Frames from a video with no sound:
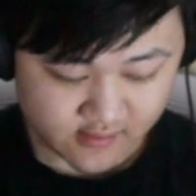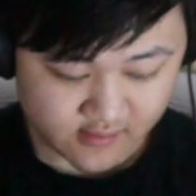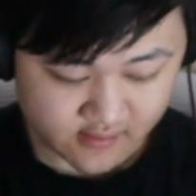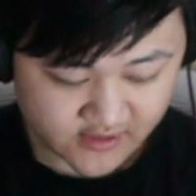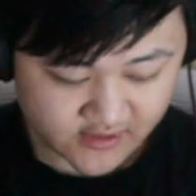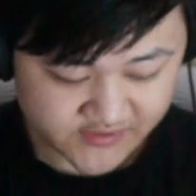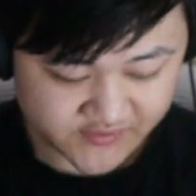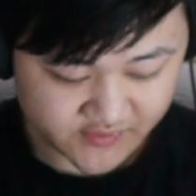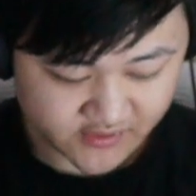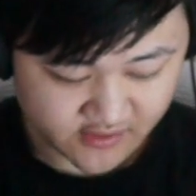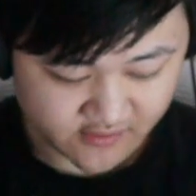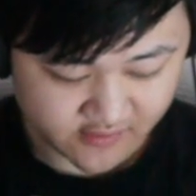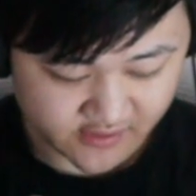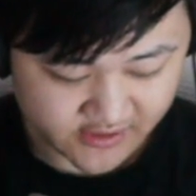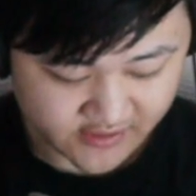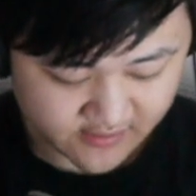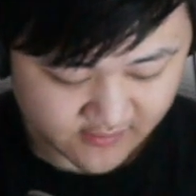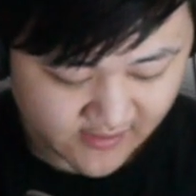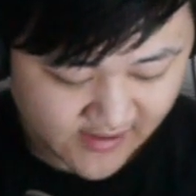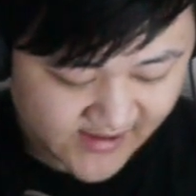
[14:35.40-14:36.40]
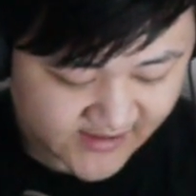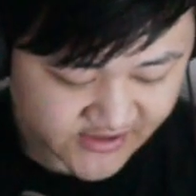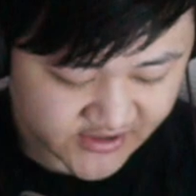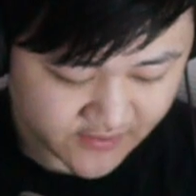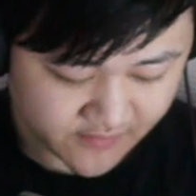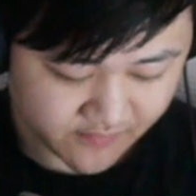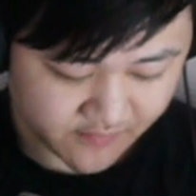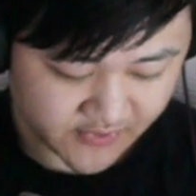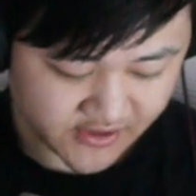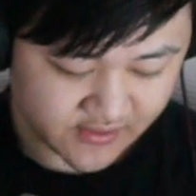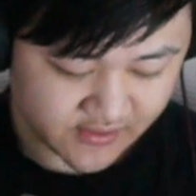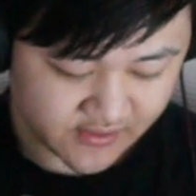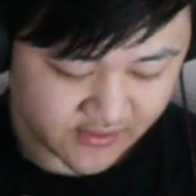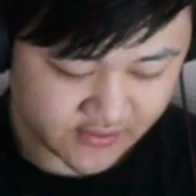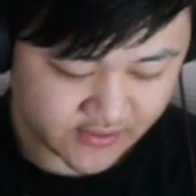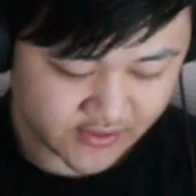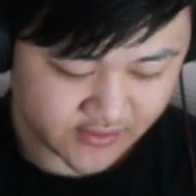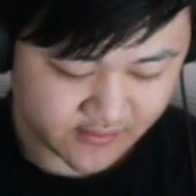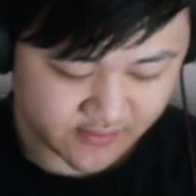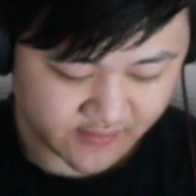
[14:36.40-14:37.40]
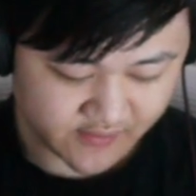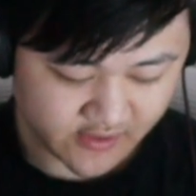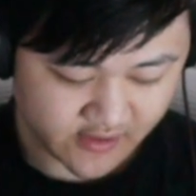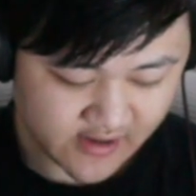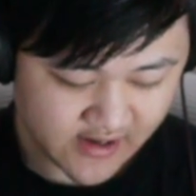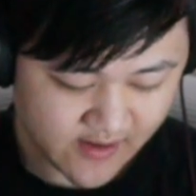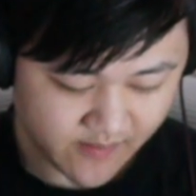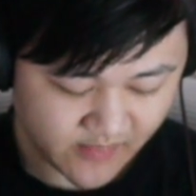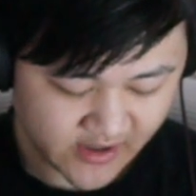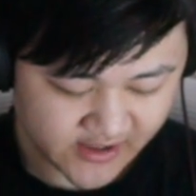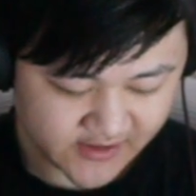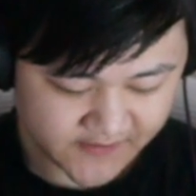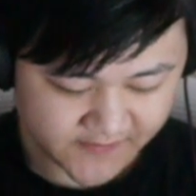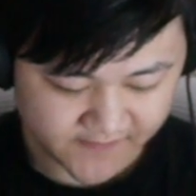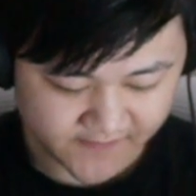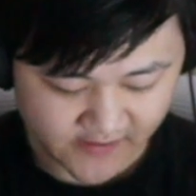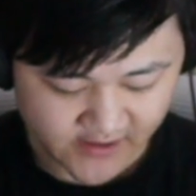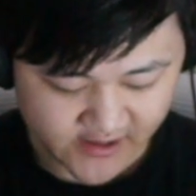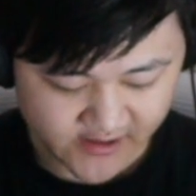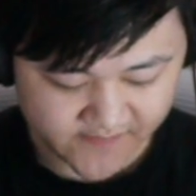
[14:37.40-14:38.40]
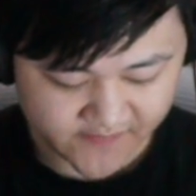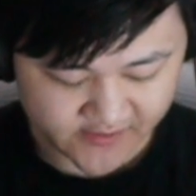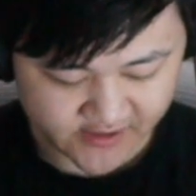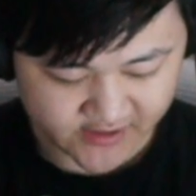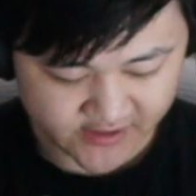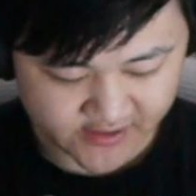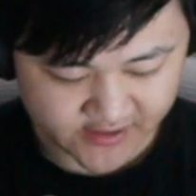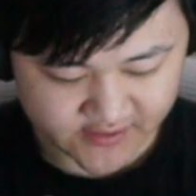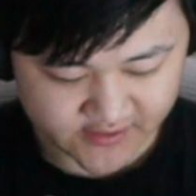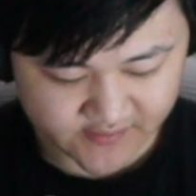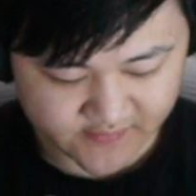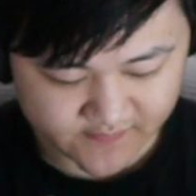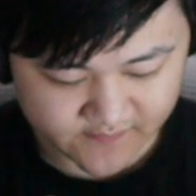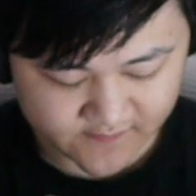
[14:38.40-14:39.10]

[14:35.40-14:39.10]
Because we don't need. Oh, actually, we do. They're at minus five. Uh,